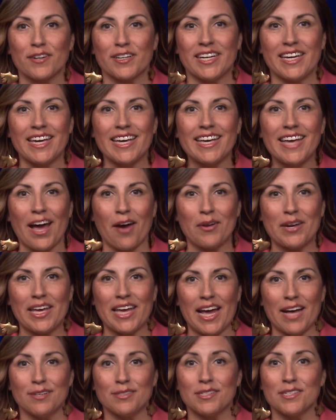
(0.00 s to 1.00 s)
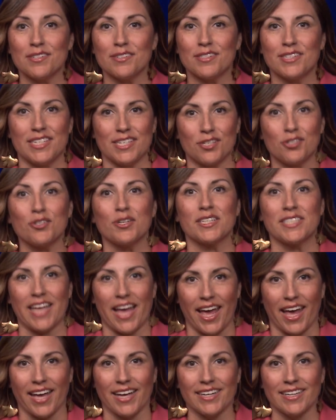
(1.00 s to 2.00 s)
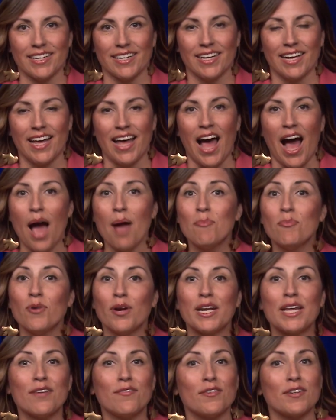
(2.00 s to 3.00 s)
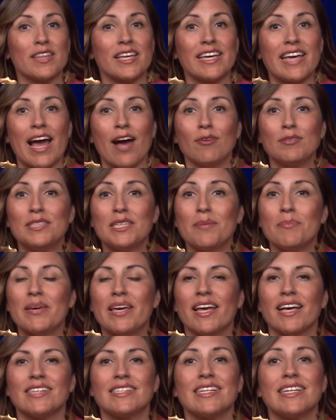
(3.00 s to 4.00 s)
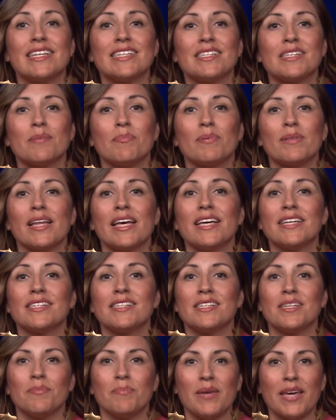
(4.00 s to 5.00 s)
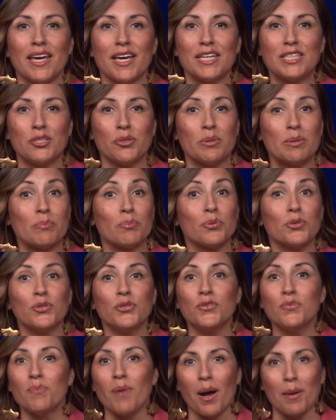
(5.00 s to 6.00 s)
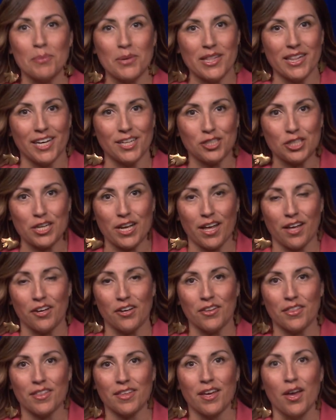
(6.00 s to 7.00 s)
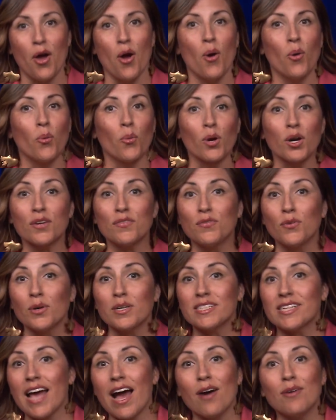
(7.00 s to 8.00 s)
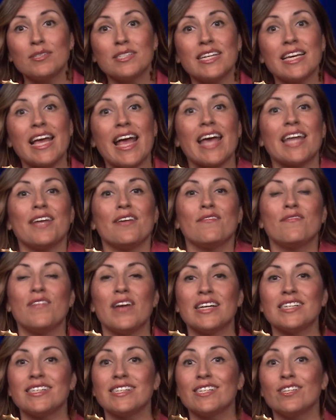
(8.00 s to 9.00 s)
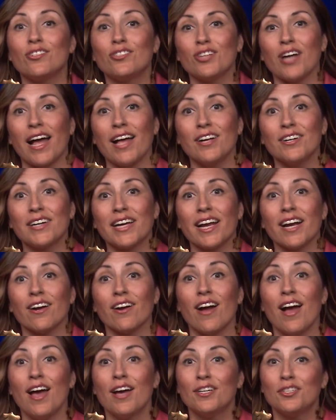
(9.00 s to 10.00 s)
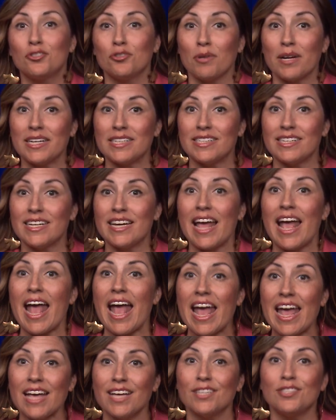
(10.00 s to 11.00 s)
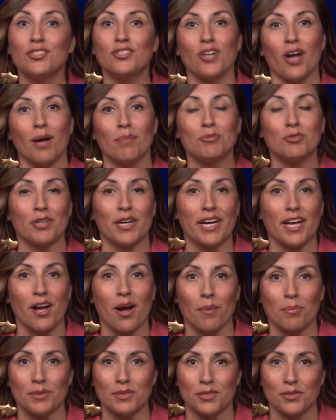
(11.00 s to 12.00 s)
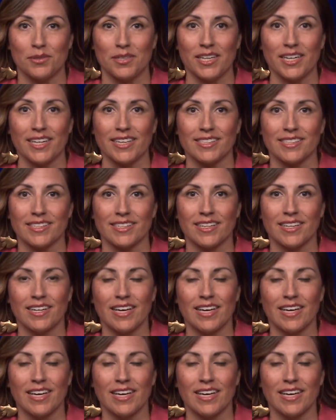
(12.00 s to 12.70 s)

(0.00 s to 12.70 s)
King County Council District 8. I'm running for the county because it is the place to be to improve population health, workforce housing, and invest in childcare, transit, and job training opportunities.